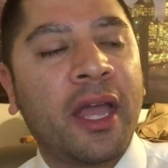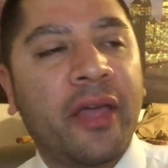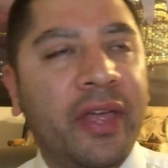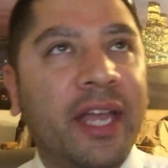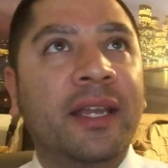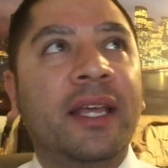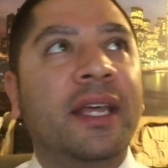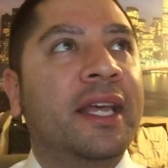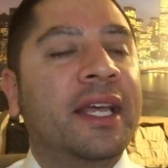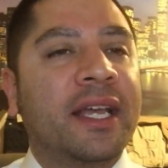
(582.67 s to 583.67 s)
and then
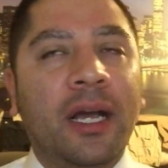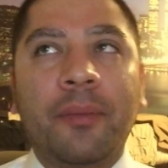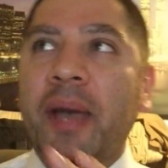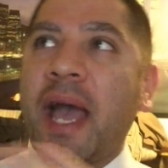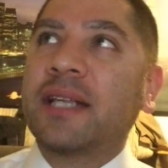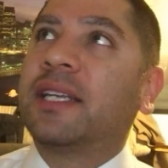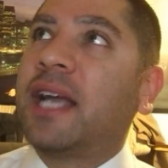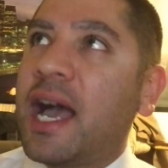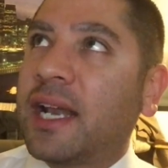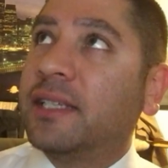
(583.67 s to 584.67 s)
come back to
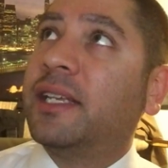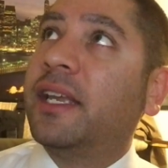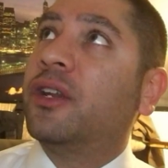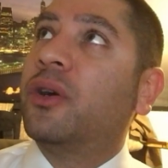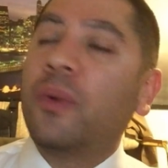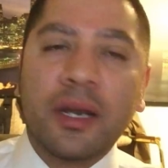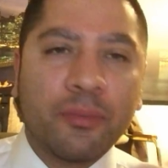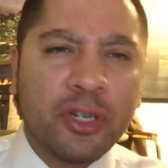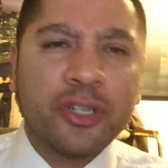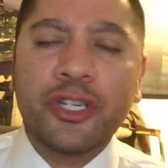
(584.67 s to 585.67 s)
God and say, You know what?
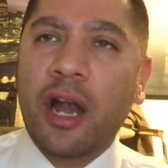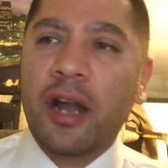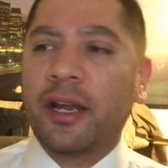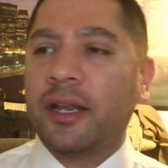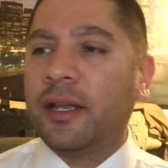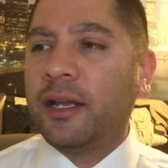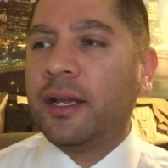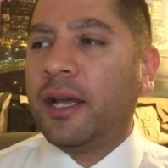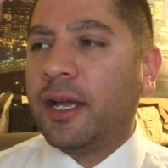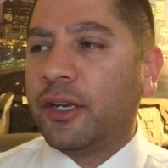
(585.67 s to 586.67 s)
I'm real sorry.
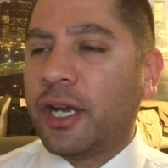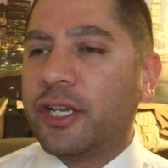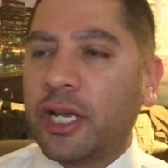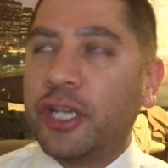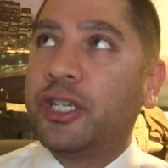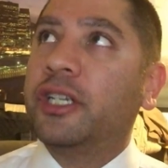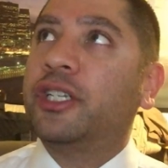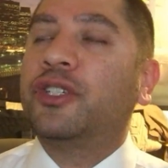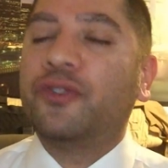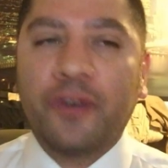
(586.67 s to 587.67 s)
You know, I, sh I should have
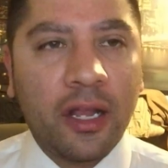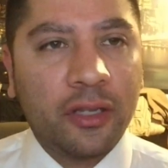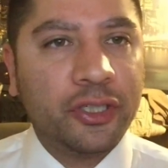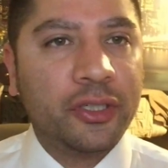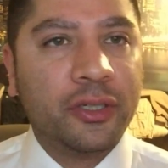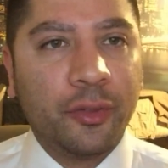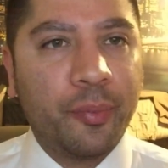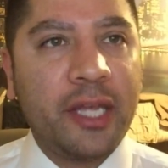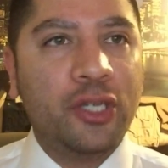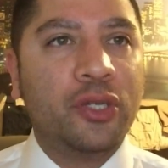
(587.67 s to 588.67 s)
just followed you and
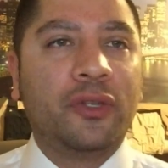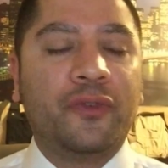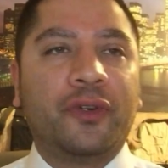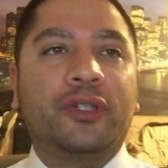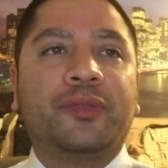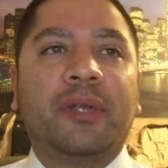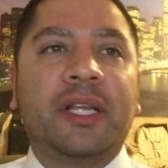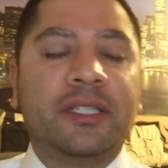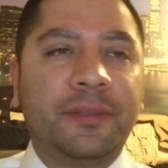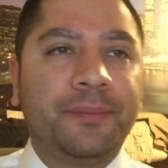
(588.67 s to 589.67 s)
obeyed you in the first
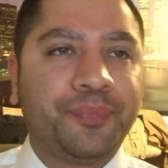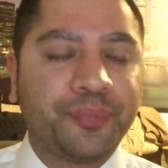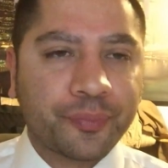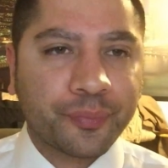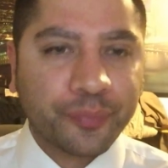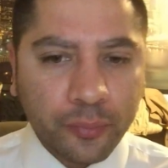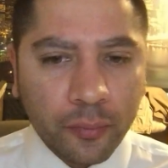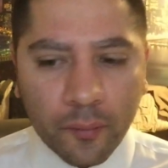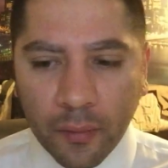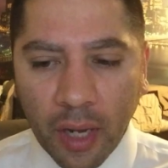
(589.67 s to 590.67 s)
place.
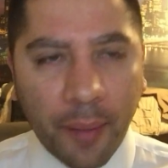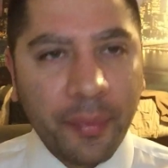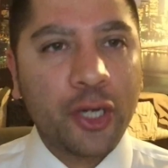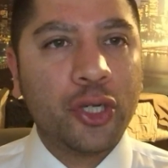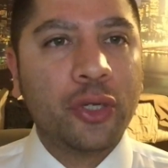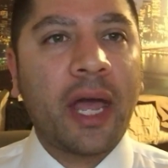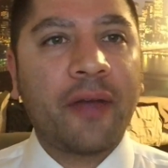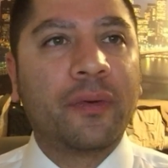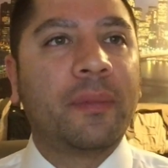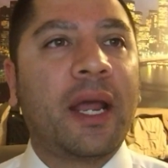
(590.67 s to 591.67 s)
I'm going to do
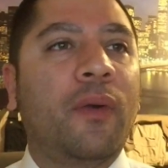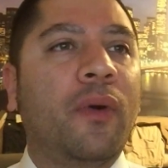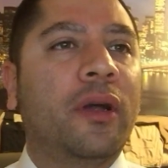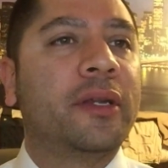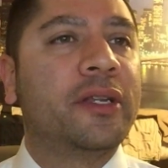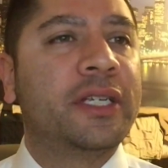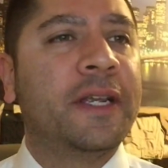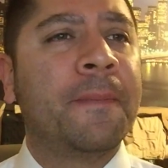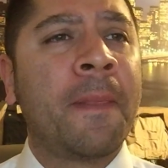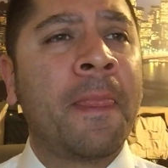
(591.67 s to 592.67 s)
that from now on. You
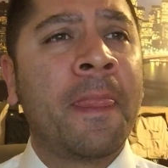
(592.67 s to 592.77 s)
see,